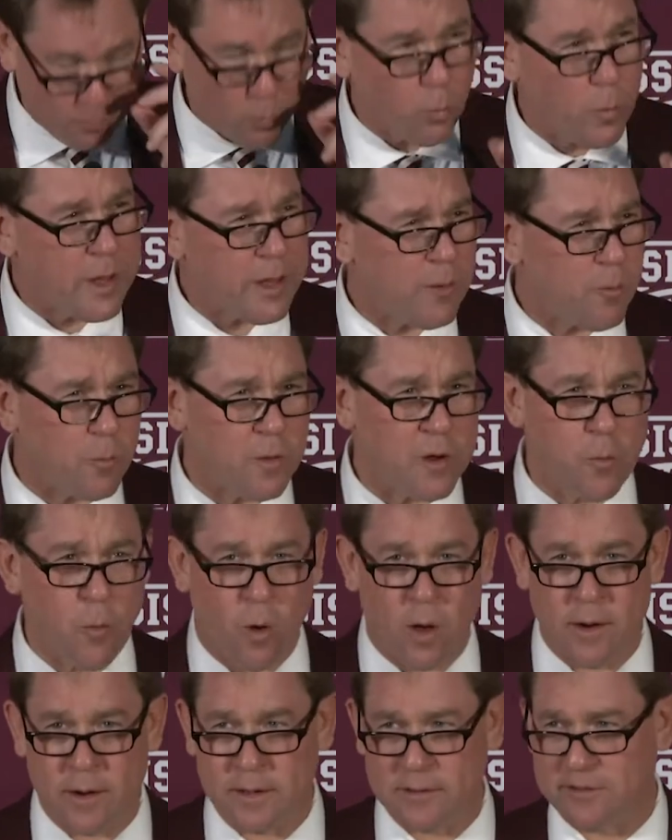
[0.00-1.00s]
We
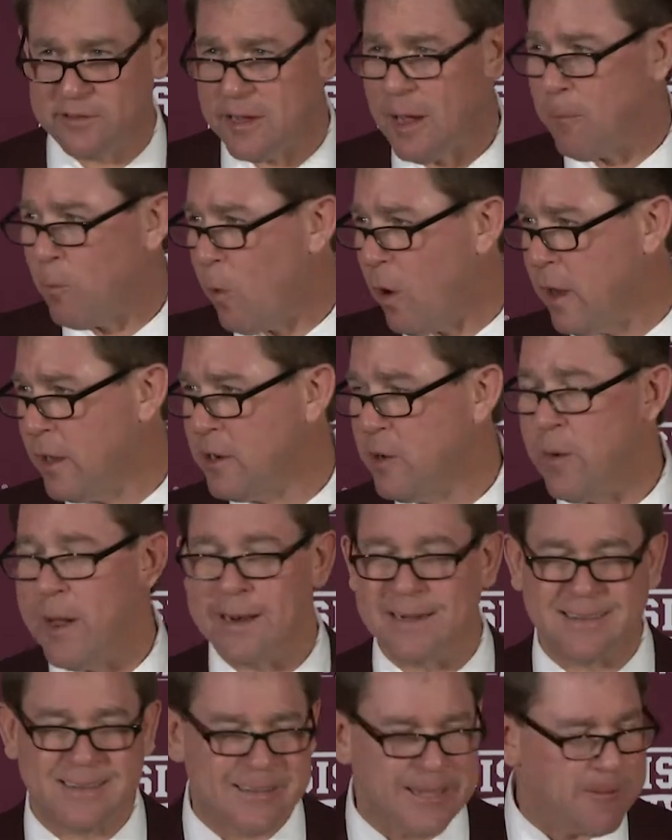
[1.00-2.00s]
wanted someone who
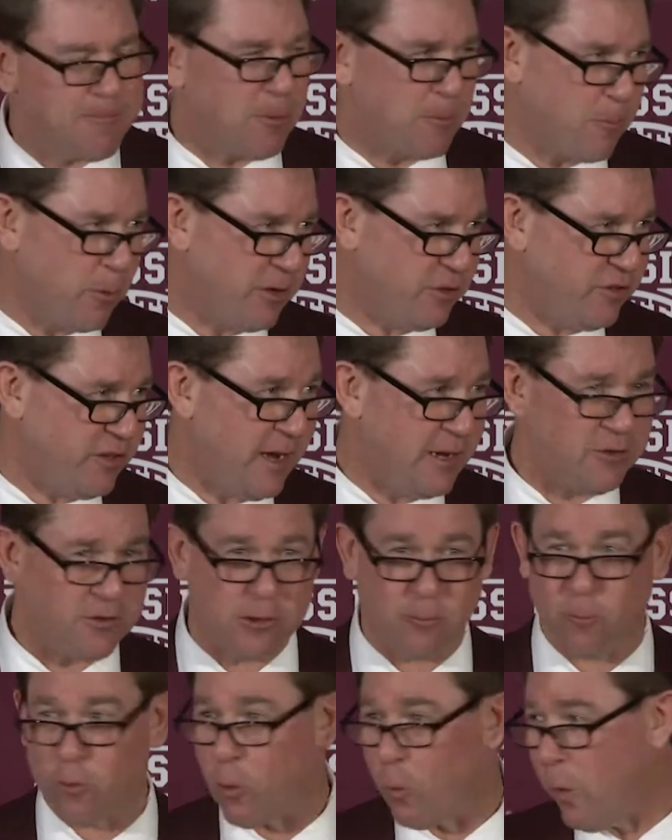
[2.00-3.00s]
had a deep
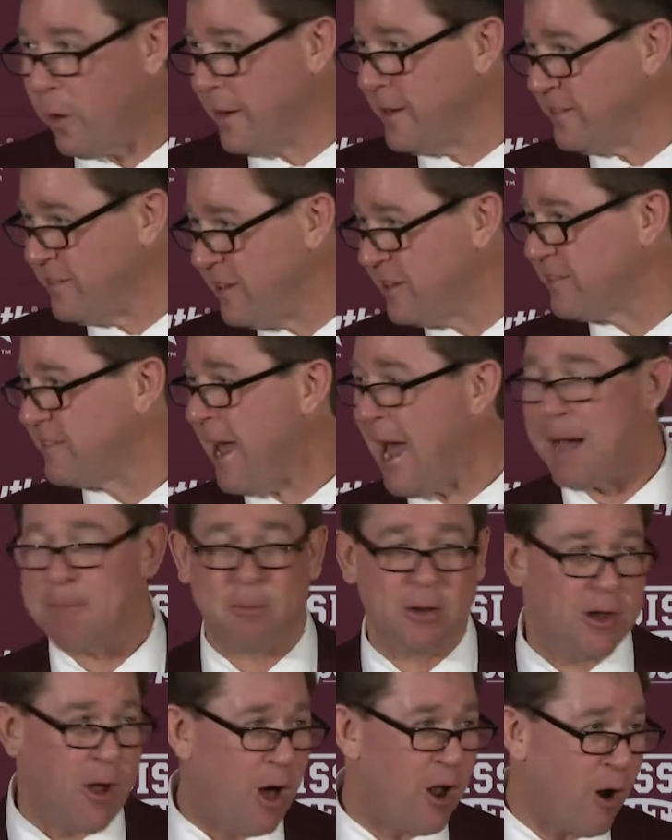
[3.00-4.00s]
appreciation for what had just
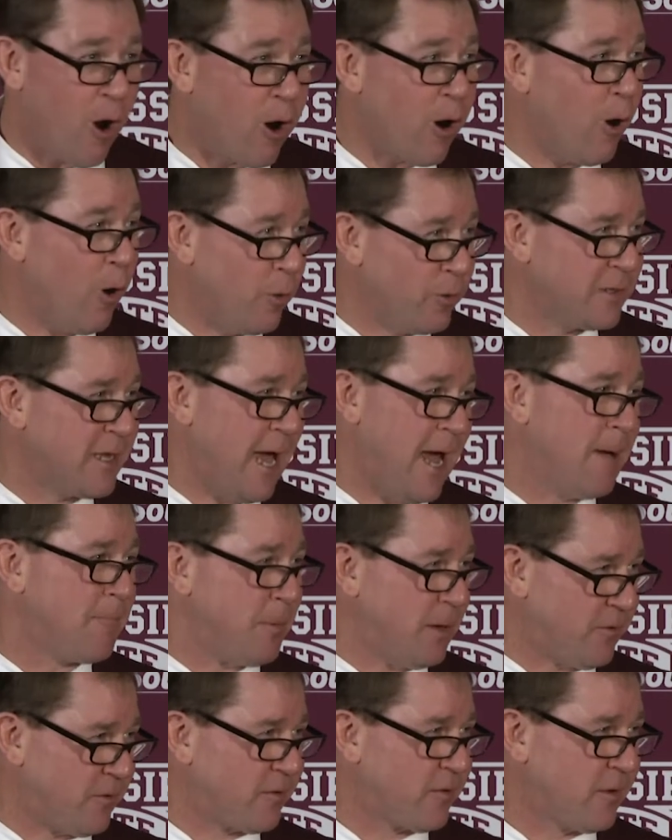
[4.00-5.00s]
happened on our own
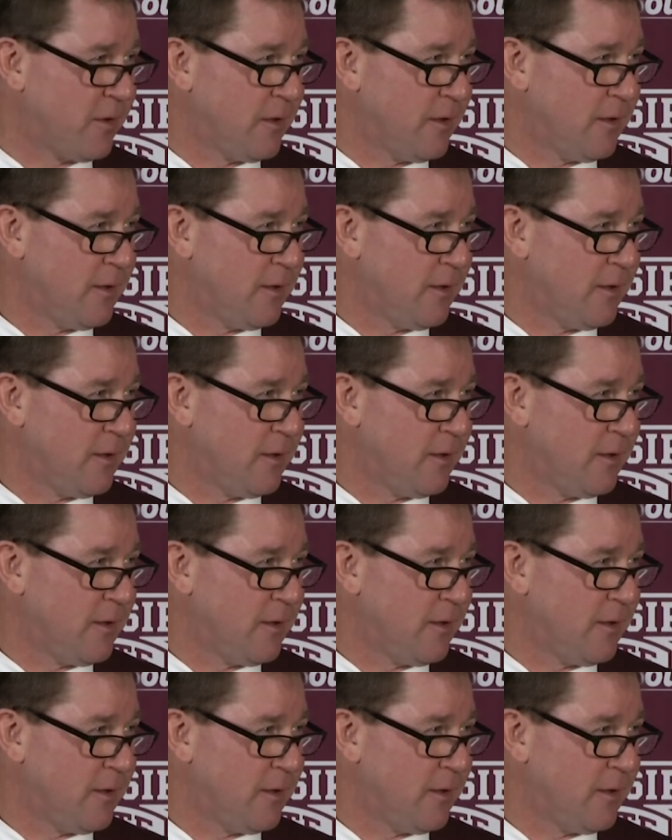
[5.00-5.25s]
campus.